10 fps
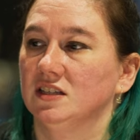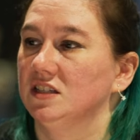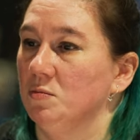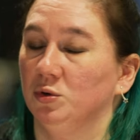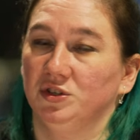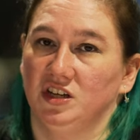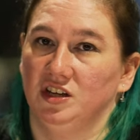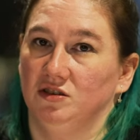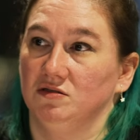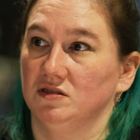simple to
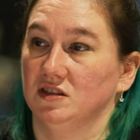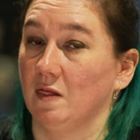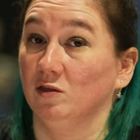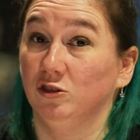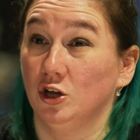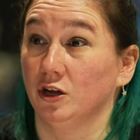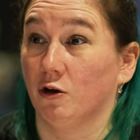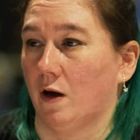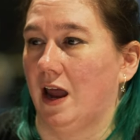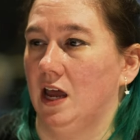use. They look
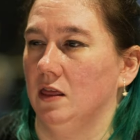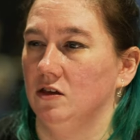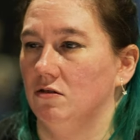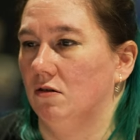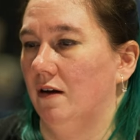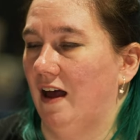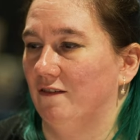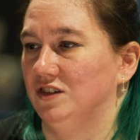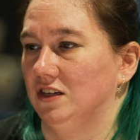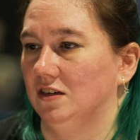great. You don't
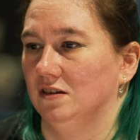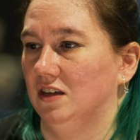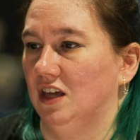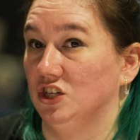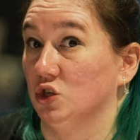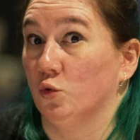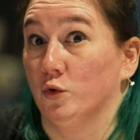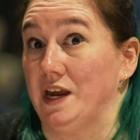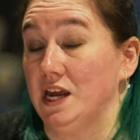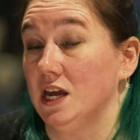have to get a
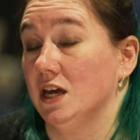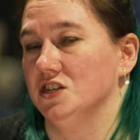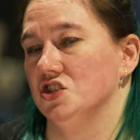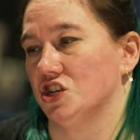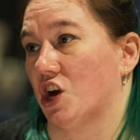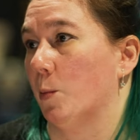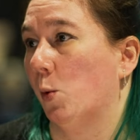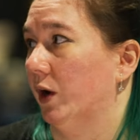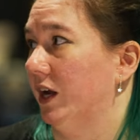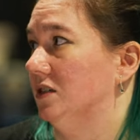degree in
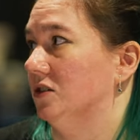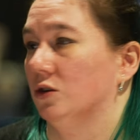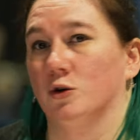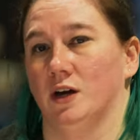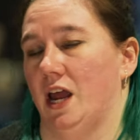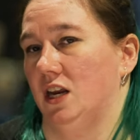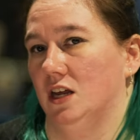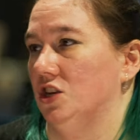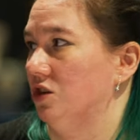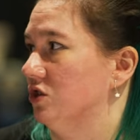SharePoint to create
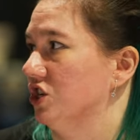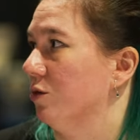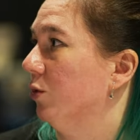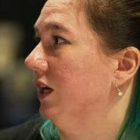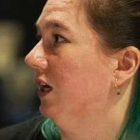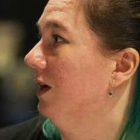and use SharePoint